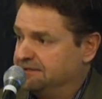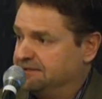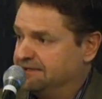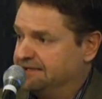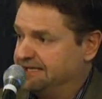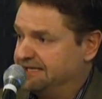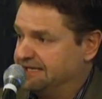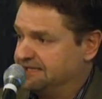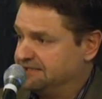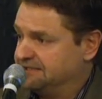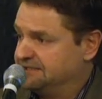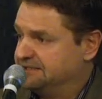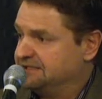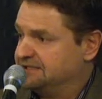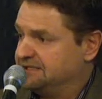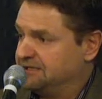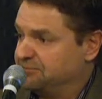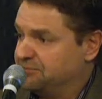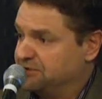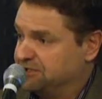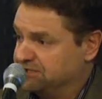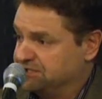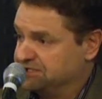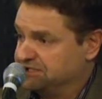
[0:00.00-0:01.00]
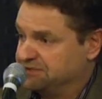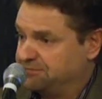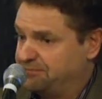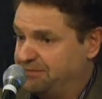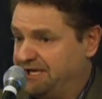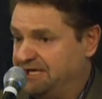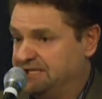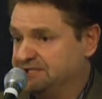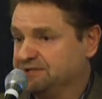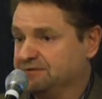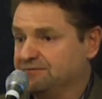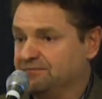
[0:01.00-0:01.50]
get
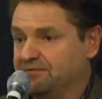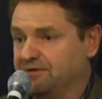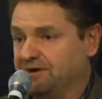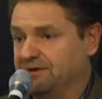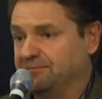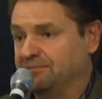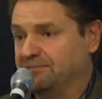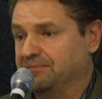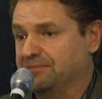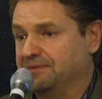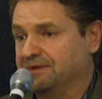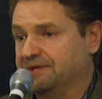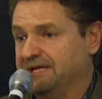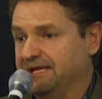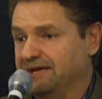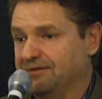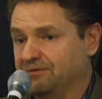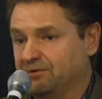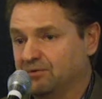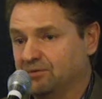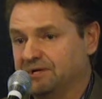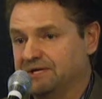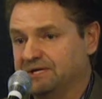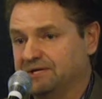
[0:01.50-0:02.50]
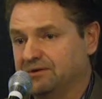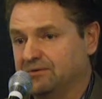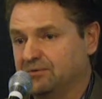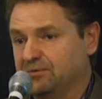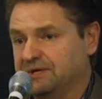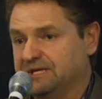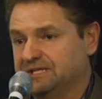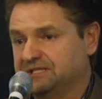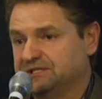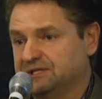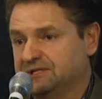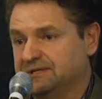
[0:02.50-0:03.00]
participation from everyone in the
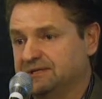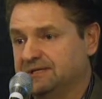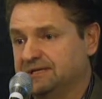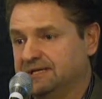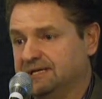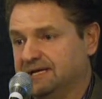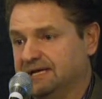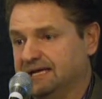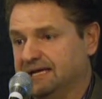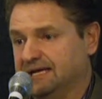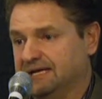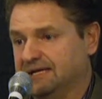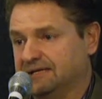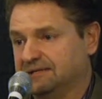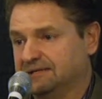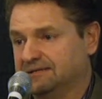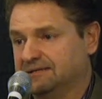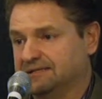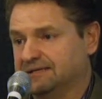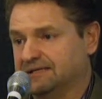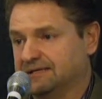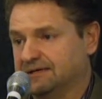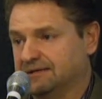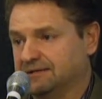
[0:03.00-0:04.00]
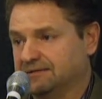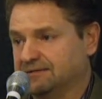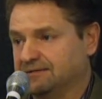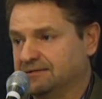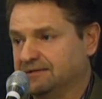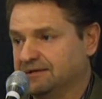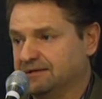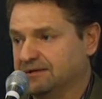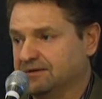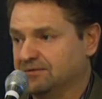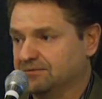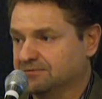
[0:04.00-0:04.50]
region, and
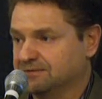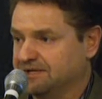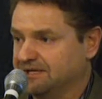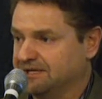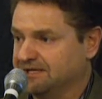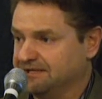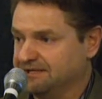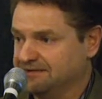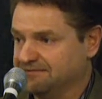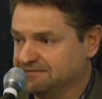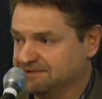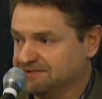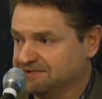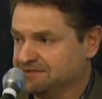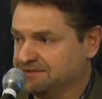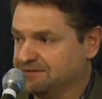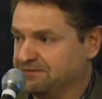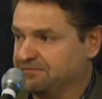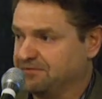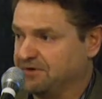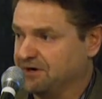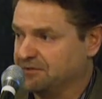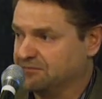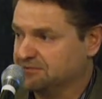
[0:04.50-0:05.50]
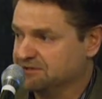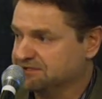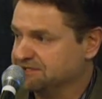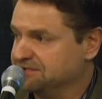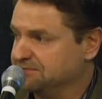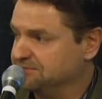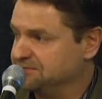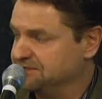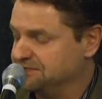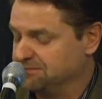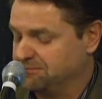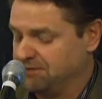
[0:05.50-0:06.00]
you know, it gives the farmers
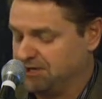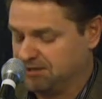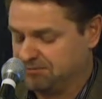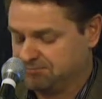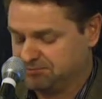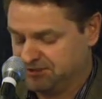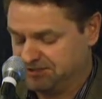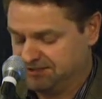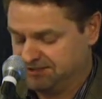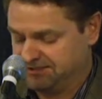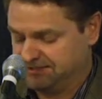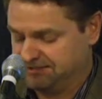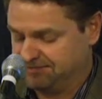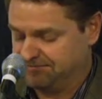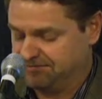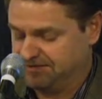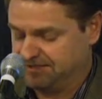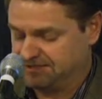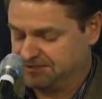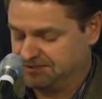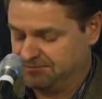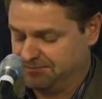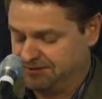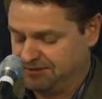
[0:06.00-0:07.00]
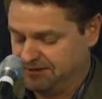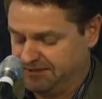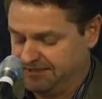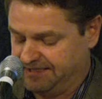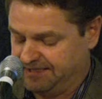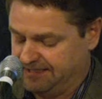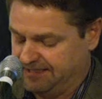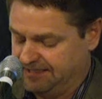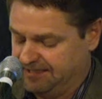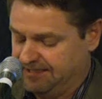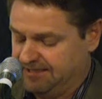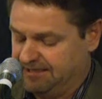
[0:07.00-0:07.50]
some options and
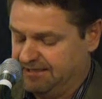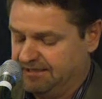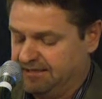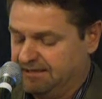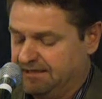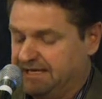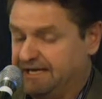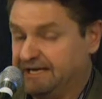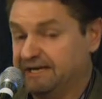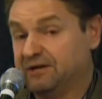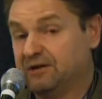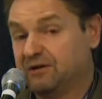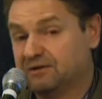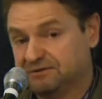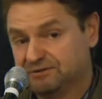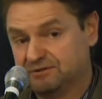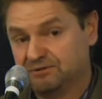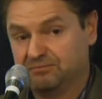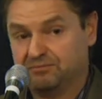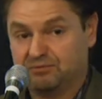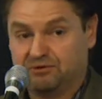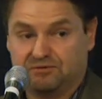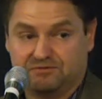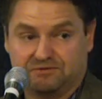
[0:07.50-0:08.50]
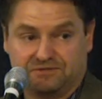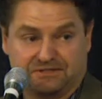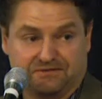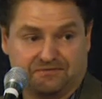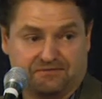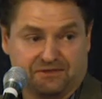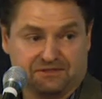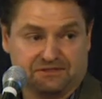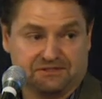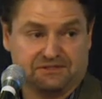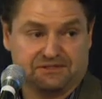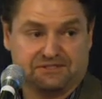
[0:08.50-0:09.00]
flexibility, and it also improves the
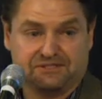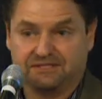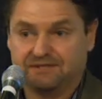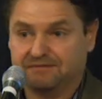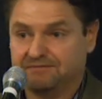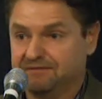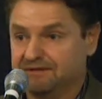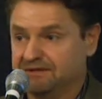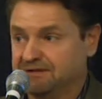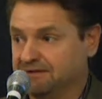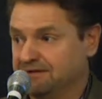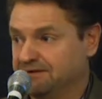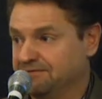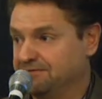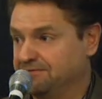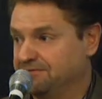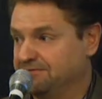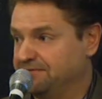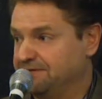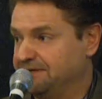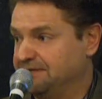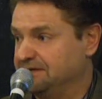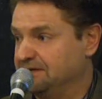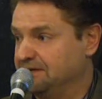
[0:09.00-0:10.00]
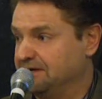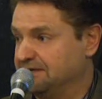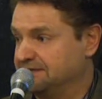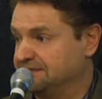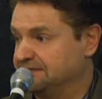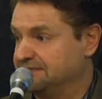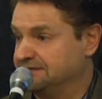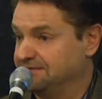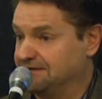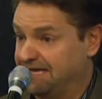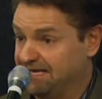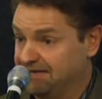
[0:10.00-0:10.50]
efficiency of the
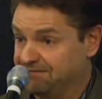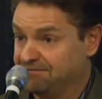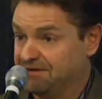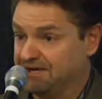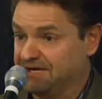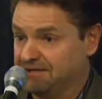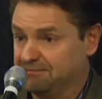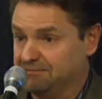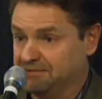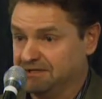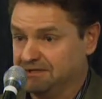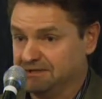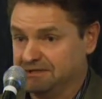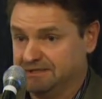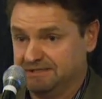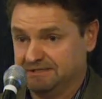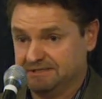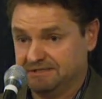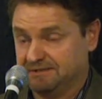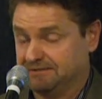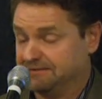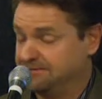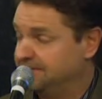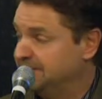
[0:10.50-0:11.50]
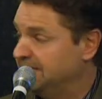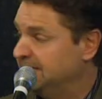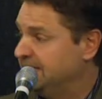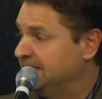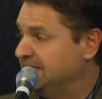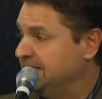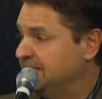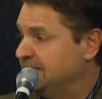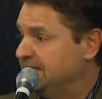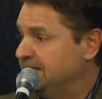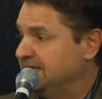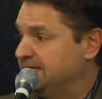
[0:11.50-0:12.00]
feedlot and viability. So
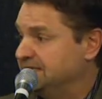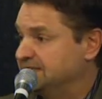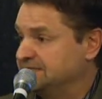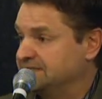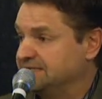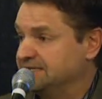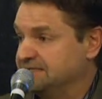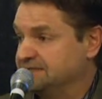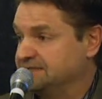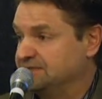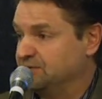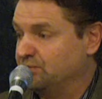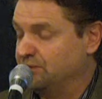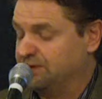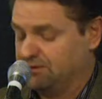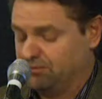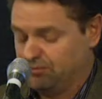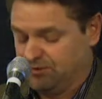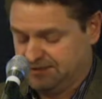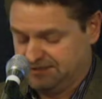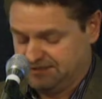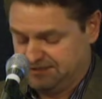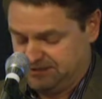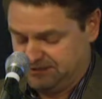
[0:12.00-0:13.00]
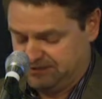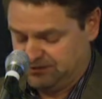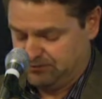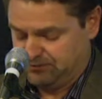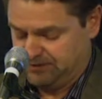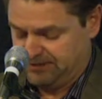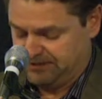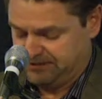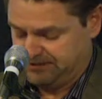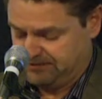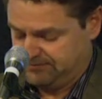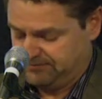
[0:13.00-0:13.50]
it's a win-win
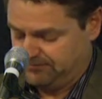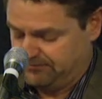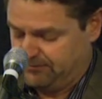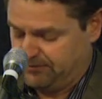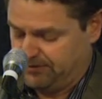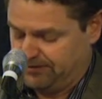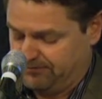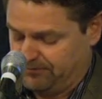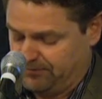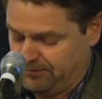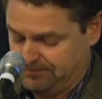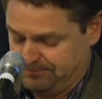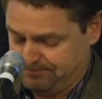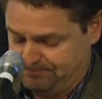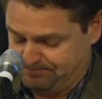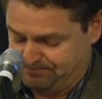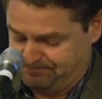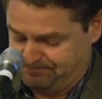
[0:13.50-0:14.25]
situation for everyone.